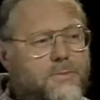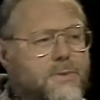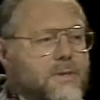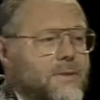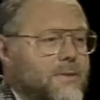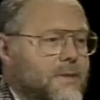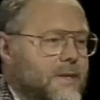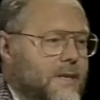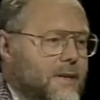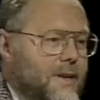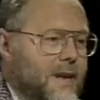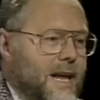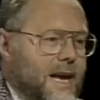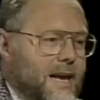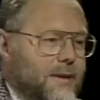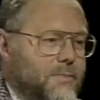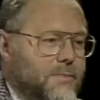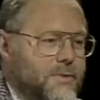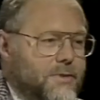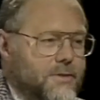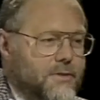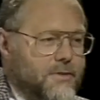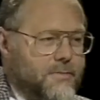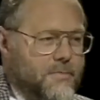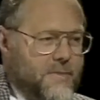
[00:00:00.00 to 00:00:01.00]
will
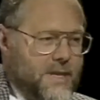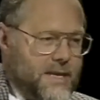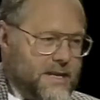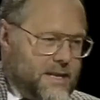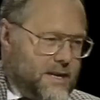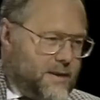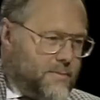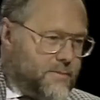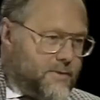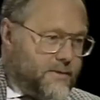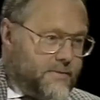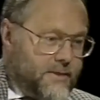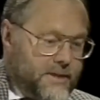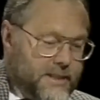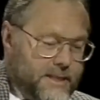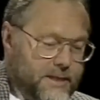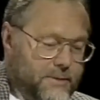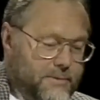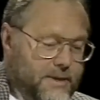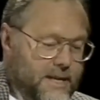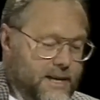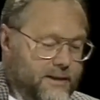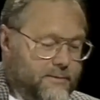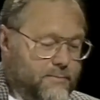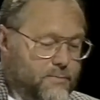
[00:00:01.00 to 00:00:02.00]
collapse.
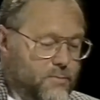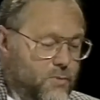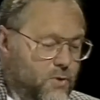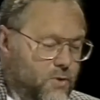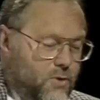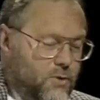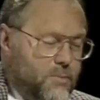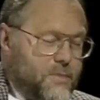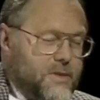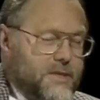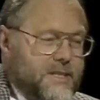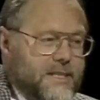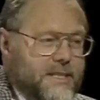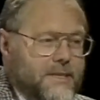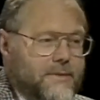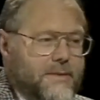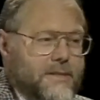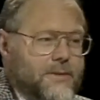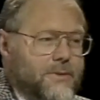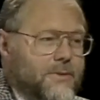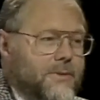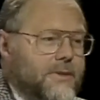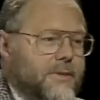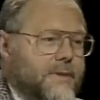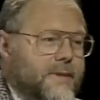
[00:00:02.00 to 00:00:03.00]
Providing we have more
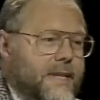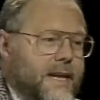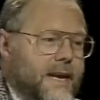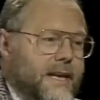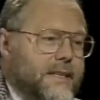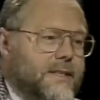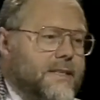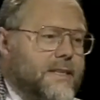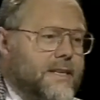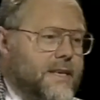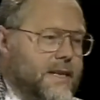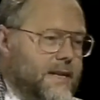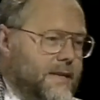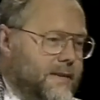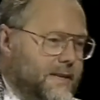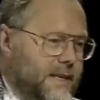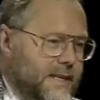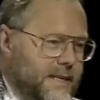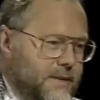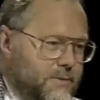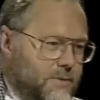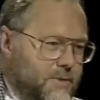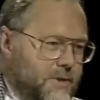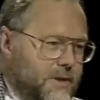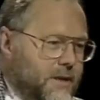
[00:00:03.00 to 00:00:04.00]
material than that,
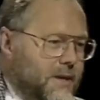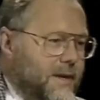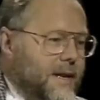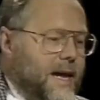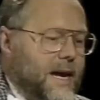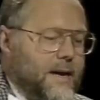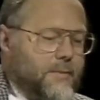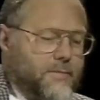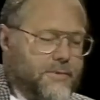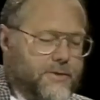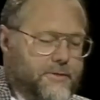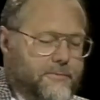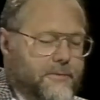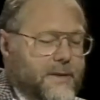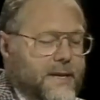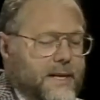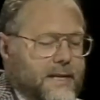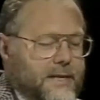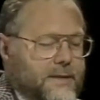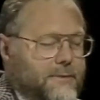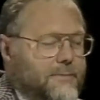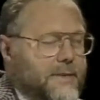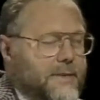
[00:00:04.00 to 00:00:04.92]
then it will collapse fairly